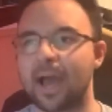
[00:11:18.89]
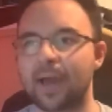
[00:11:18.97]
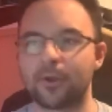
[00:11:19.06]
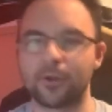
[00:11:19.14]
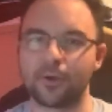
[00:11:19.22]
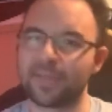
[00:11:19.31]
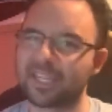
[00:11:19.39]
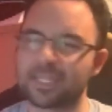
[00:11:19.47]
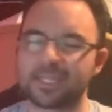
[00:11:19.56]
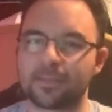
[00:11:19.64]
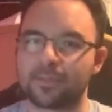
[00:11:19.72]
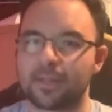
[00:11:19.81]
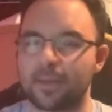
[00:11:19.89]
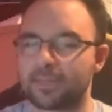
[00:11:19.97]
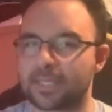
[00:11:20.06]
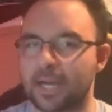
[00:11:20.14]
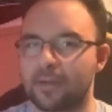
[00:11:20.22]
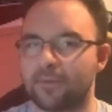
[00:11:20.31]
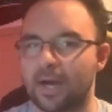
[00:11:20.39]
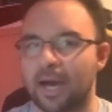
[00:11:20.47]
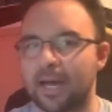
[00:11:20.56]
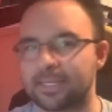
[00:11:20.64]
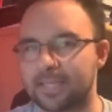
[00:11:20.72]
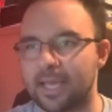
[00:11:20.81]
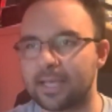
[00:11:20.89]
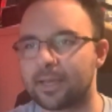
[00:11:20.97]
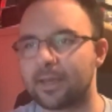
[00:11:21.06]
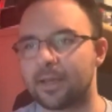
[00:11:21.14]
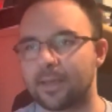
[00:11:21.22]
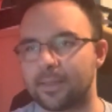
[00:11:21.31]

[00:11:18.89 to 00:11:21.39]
I don't know. That's just something that was kind of a hot take